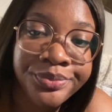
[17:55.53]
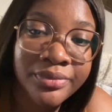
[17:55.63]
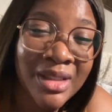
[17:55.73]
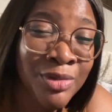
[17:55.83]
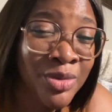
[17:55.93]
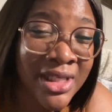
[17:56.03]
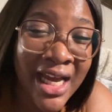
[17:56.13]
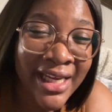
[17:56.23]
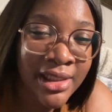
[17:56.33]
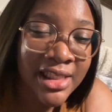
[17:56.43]
I'm so
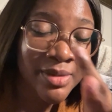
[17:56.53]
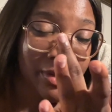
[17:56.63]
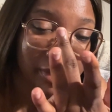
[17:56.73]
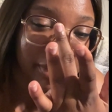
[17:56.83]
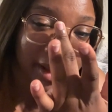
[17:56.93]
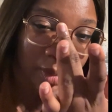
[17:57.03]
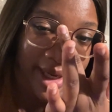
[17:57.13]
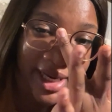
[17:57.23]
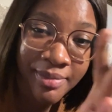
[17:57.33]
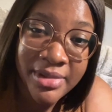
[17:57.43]
tired. That's probably why
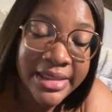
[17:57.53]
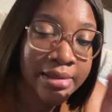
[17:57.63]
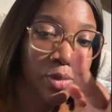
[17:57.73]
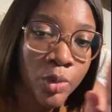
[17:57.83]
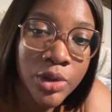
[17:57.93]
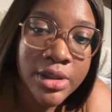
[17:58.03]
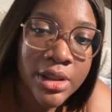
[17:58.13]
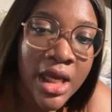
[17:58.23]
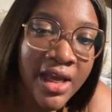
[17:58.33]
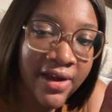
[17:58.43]
I'm missing words.
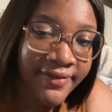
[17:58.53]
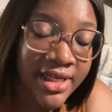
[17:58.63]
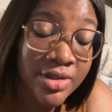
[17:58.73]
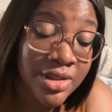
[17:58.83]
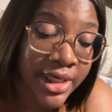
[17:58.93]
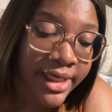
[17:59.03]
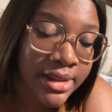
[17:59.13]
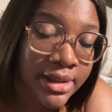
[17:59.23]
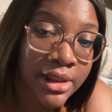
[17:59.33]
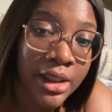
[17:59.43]
I've had such a
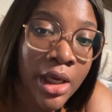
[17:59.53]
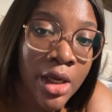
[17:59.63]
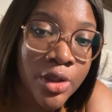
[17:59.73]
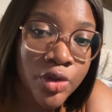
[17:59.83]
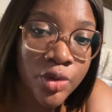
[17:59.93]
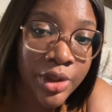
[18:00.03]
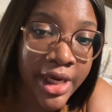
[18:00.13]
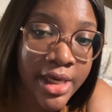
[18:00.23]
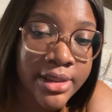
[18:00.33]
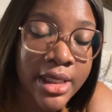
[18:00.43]
hectic day. So
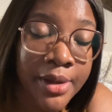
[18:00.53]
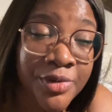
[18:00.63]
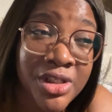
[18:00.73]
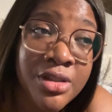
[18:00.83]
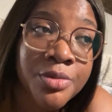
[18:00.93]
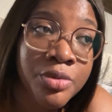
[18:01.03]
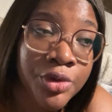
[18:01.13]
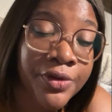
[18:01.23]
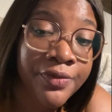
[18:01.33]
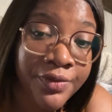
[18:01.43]
yes, you need to book
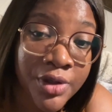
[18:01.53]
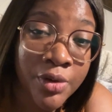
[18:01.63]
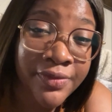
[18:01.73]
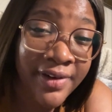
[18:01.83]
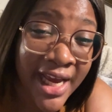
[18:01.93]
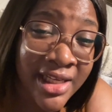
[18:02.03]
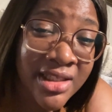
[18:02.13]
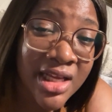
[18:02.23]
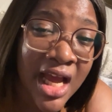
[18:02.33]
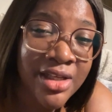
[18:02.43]
your flight
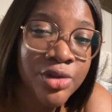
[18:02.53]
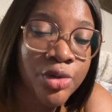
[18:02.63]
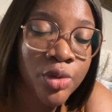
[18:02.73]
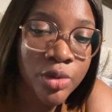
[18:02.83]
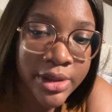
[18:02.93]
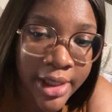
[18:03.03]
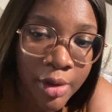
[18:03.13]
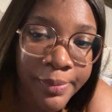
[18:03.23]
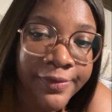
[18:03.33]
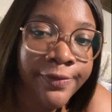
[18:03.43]
and your
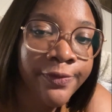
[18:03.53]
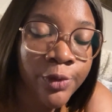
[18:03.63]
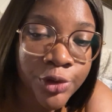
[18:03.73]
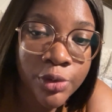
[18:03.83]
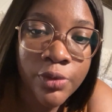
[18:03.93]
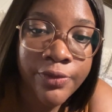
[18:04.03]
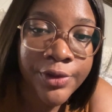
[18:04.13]
hotel before you go for